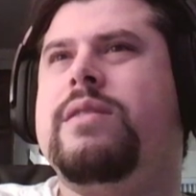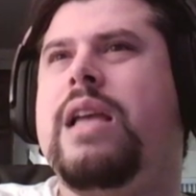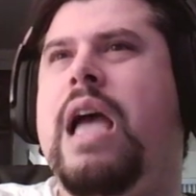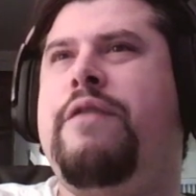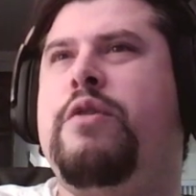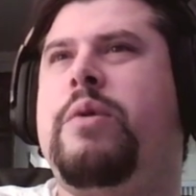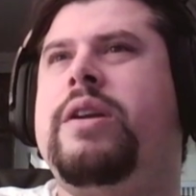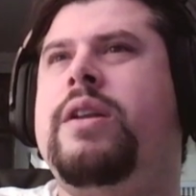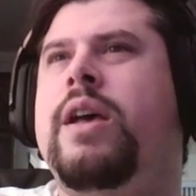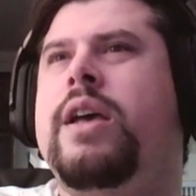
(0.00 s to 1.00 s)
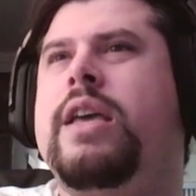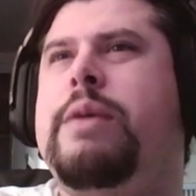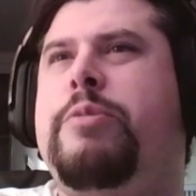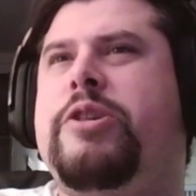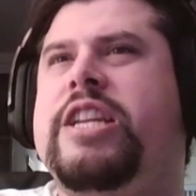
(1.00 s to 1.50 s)
Everyone,
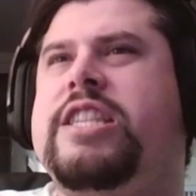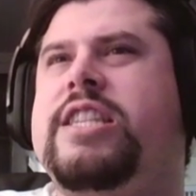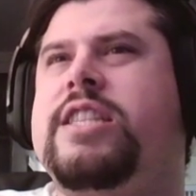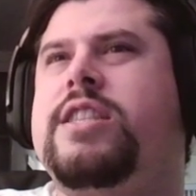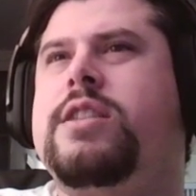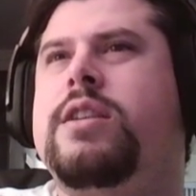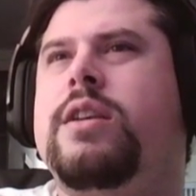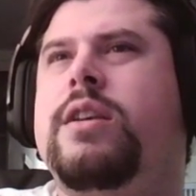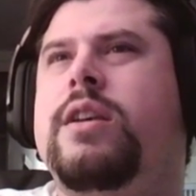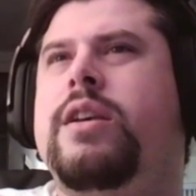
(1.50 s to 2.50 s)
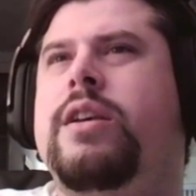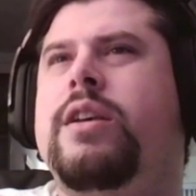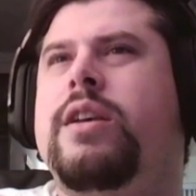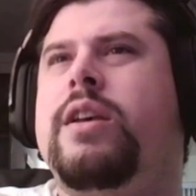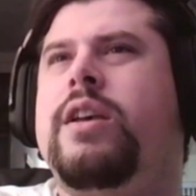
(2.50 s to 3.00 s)
keep your distance.
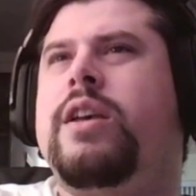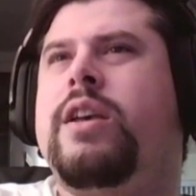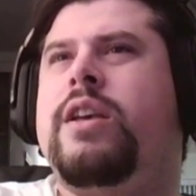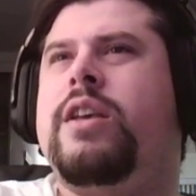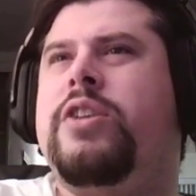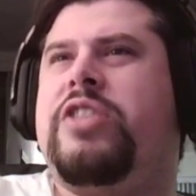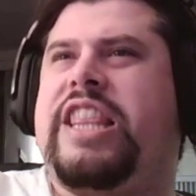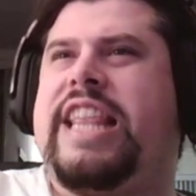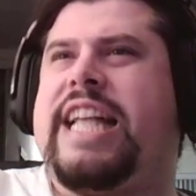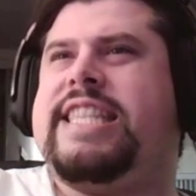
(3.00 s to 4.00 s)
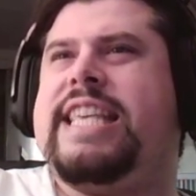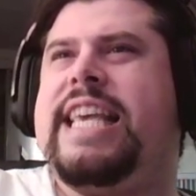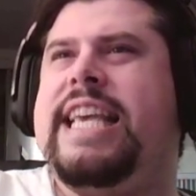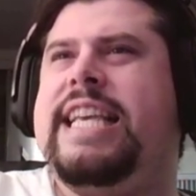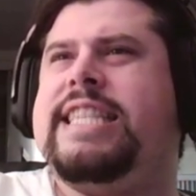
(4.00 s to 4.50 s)
You think that's
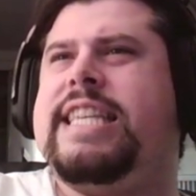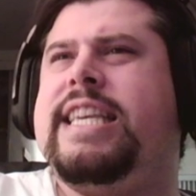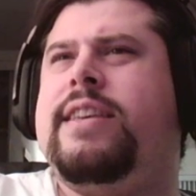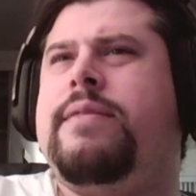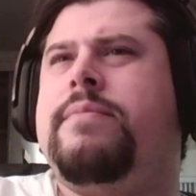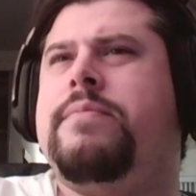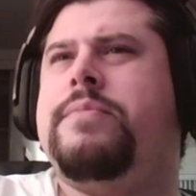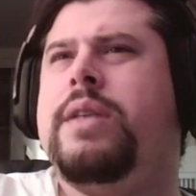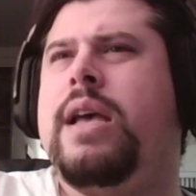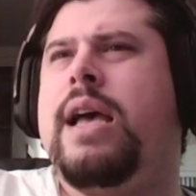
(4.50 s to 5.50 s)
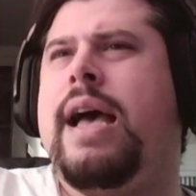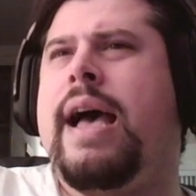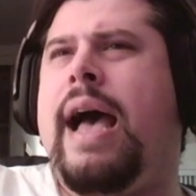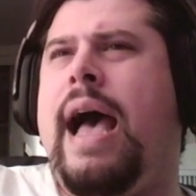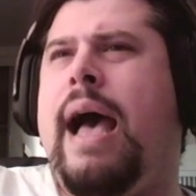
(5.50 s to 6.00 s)
easy?
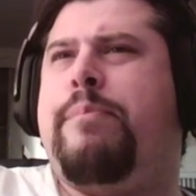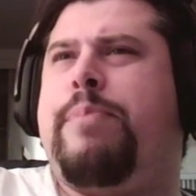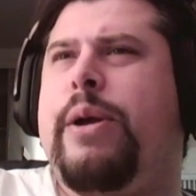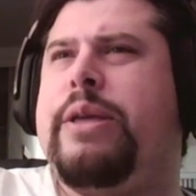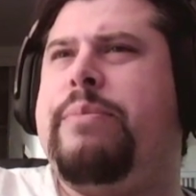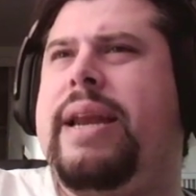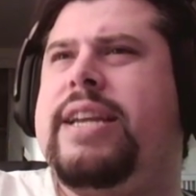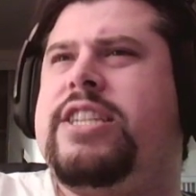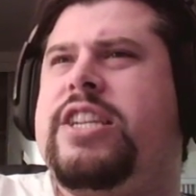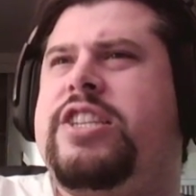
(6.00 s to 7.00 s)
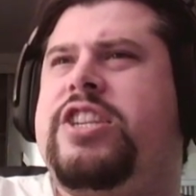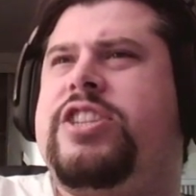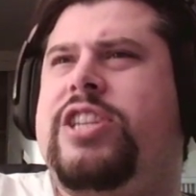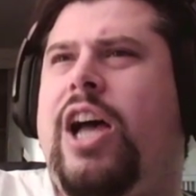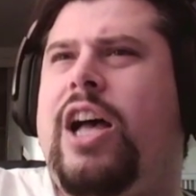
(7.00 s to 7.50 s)
I'm barely managing to
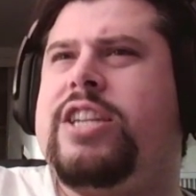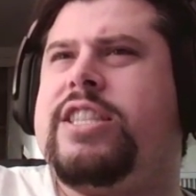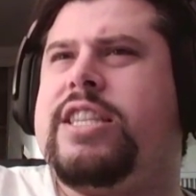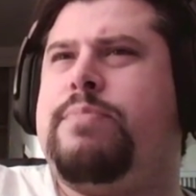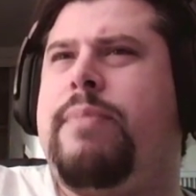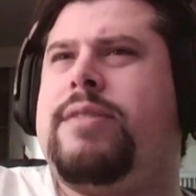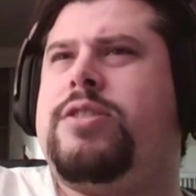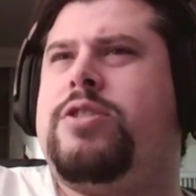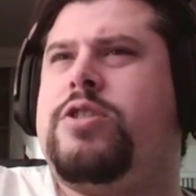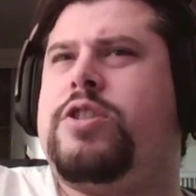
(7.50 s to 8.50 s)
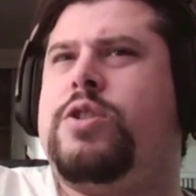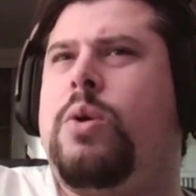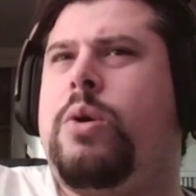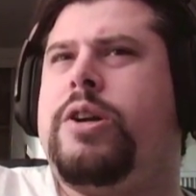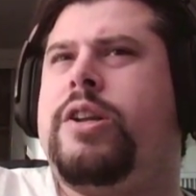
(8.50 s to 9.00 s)
dodge this monster's
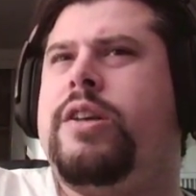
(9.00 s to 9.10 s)
sword.